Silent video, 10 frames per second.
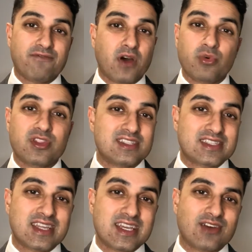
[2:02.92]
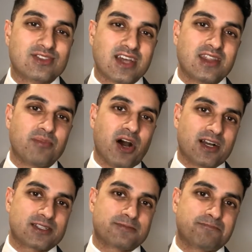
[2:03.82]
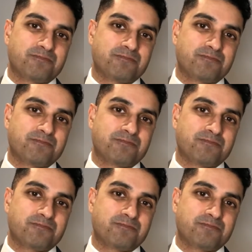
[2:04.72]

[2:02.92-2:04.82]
fun with this, think outside the box.